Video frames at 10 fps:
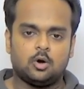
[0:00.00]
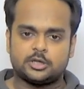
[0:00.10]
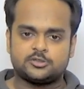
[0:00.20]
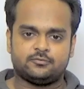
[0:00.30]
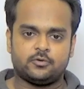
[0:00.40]

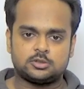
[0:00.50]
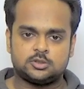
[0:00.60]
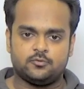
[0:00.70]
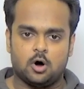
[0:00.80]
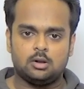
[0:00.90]
Okay, so
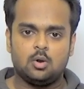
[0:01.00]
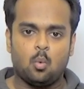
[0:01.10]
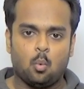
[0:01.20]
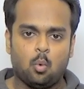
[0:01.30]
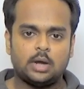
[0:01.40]
first of
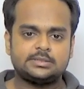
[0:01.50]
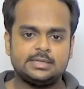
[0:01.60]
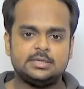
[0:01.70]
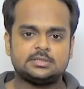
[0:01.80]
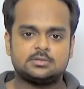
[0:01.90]
all,
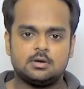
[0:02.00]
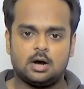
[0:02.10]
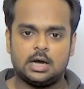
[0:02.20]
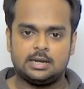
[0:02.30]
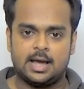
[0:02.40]
what is
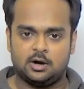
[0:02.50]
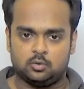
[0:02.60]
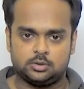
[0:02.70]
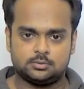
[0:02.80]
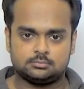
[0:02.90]
a noun?